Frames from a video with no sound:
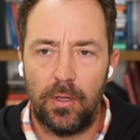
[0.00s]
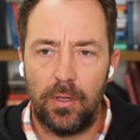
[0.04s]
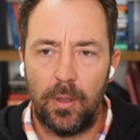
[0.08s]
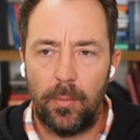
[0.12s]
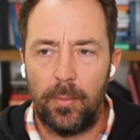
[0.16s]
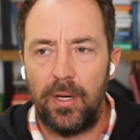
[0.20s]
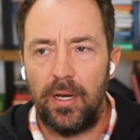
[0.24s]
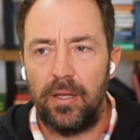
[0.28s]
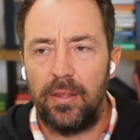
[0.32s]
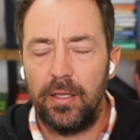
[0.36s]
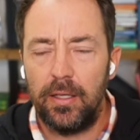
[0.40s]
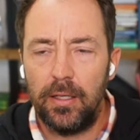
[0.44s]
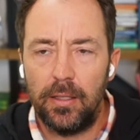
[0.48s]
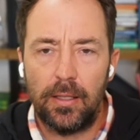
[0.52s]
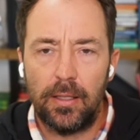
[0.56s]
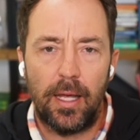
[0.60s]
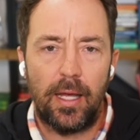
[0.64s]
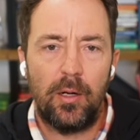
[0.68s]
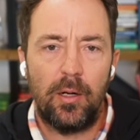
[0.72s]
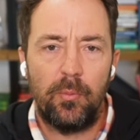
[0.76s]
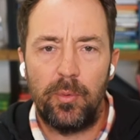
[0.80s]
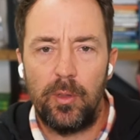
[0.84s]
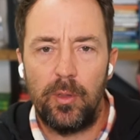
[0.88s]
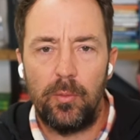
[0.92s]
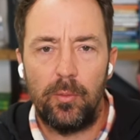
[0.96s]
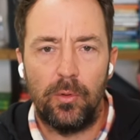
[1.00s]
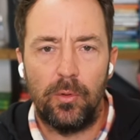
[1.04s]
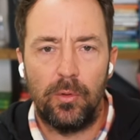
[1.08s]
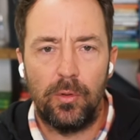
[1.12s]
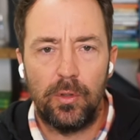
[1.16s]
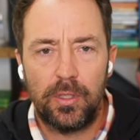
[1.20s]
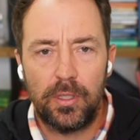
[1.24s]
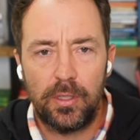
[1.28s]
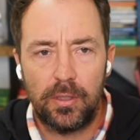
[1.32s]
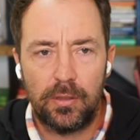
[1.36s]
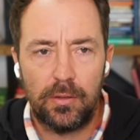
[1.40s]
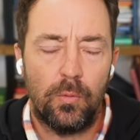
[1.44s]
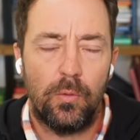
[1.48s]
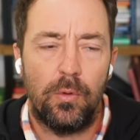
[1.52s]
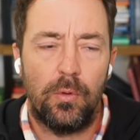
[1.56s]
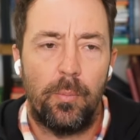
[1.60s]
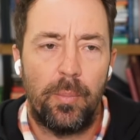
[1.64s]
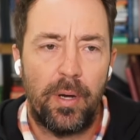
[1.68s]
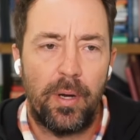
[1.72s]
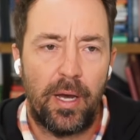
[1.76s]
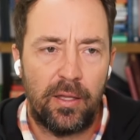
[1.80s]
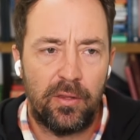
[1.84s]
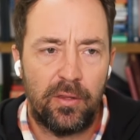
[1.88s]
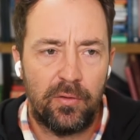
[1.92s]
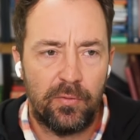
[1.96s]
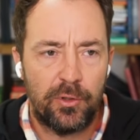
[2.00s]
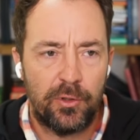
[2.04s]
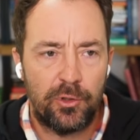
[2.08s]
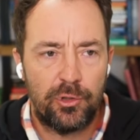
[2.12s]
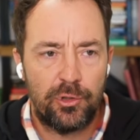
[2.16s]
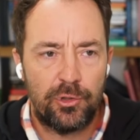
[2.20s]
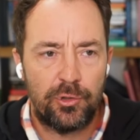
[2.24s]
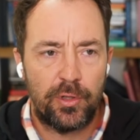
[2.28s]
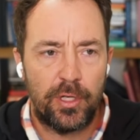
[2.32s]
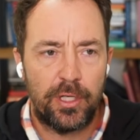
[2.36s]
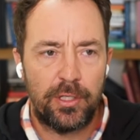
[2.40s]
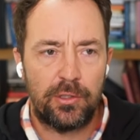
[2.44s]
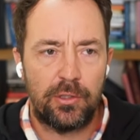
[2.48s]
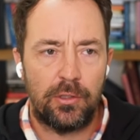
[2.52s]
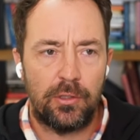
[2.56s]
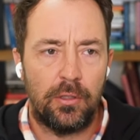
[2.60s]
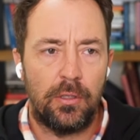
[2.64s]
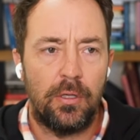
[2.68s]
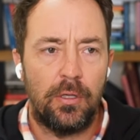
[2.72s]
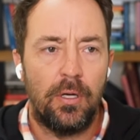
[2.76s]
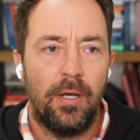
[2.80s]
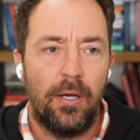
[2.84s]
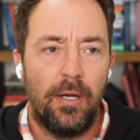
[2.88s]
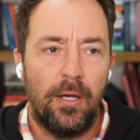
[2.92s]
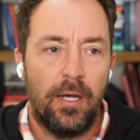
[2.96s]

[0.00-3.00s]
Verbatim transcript: I mean, I think a lot of people look at the path of interest rates and are